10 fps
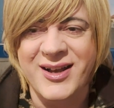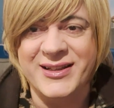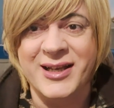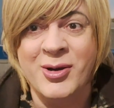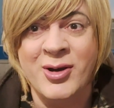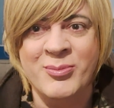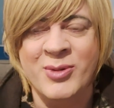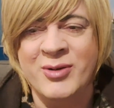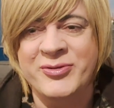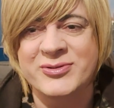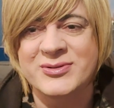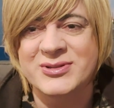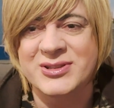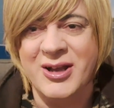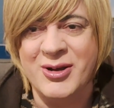And now I'm off
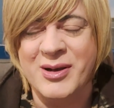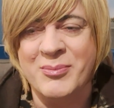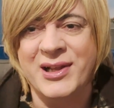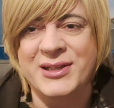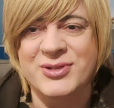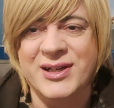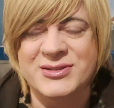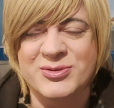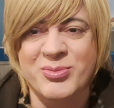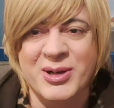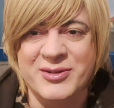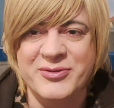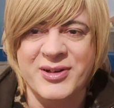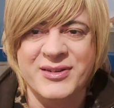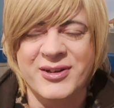to go and play trains with my good
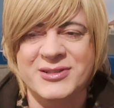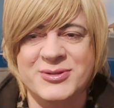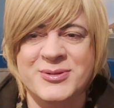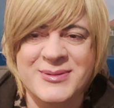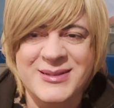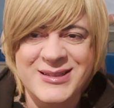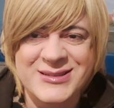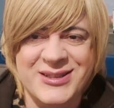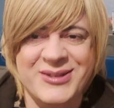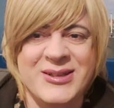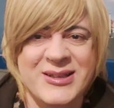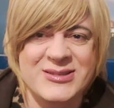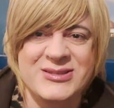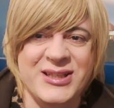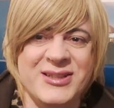friend Nigel. So
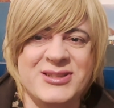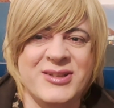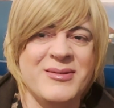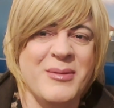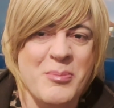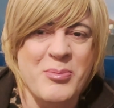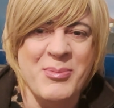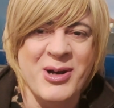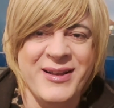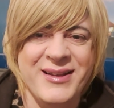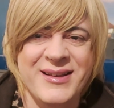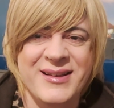see you soon. Bye bye.